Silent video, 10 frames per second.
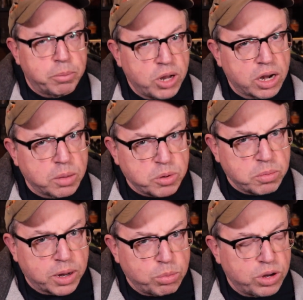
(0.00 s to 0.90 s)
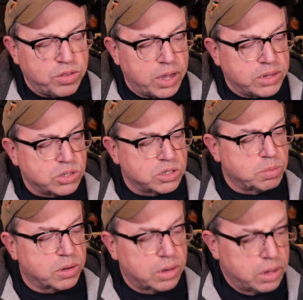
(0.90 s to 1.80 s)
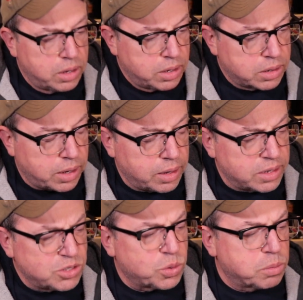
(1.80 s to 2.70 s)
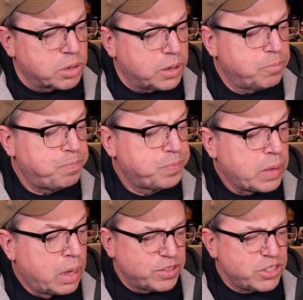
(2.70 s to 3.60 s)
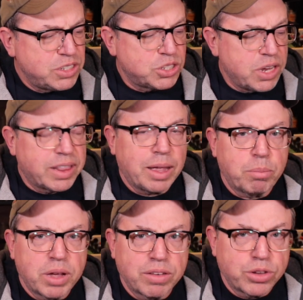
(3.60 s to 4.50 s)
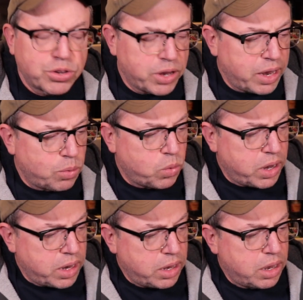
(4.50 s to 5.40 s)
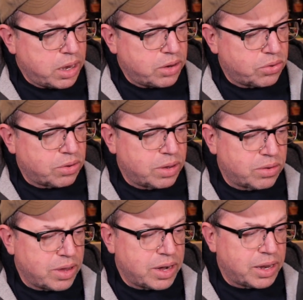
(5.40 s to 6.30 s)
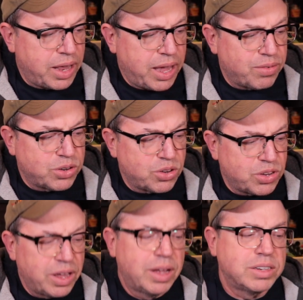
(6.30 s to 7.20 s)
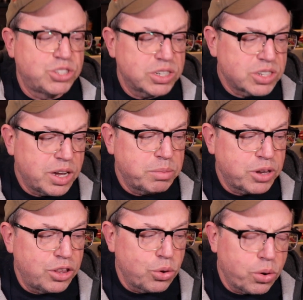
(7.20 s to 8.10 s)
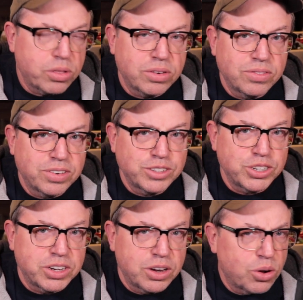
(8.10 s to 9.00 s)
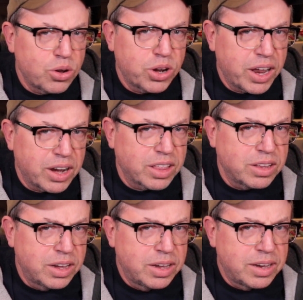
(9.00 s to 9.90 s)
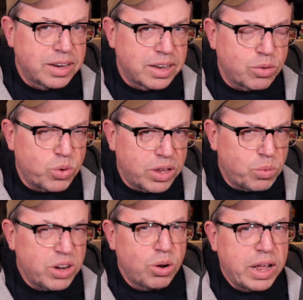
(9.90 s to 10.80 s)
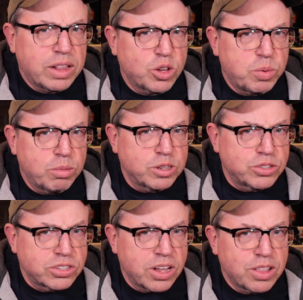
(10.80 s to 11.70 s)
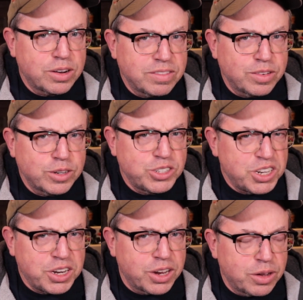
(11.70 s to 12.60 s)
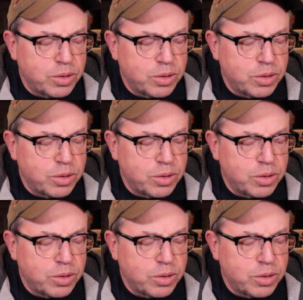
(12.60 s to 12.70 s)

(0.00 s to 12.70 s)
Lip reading: I'm not up in my abbreviations, but the hell else would it be? Virginia's not that big of a state. Why you got to cut it in half and just say, just come to Northern Virginia. Don't go down to, we don't like those people in Southern Virginia.